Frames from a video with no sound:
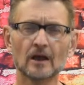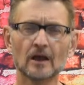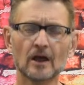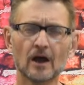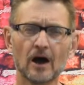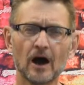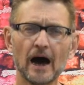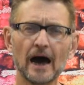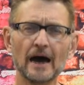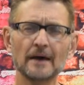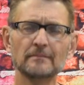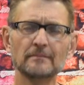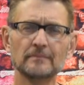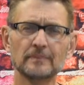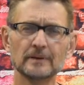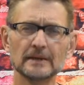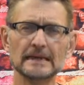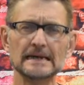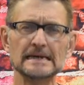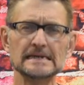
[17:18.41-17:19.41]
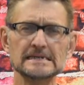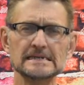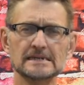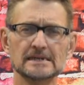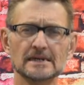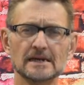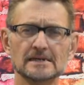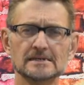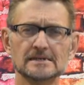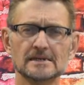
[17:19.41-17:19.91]
God
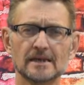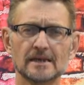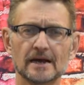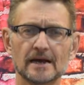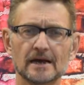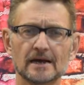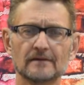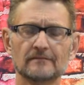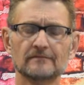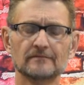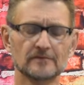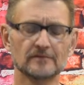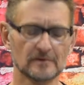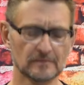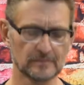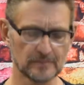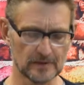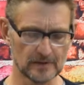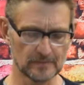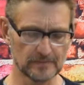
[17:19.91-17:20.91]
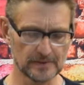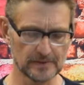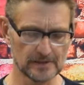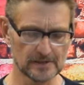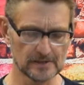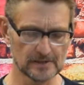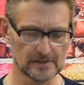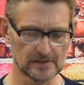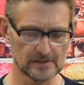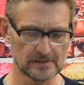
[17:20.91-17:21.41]
placed us there for a
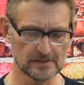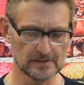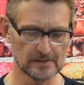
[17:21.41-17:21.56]
purpose.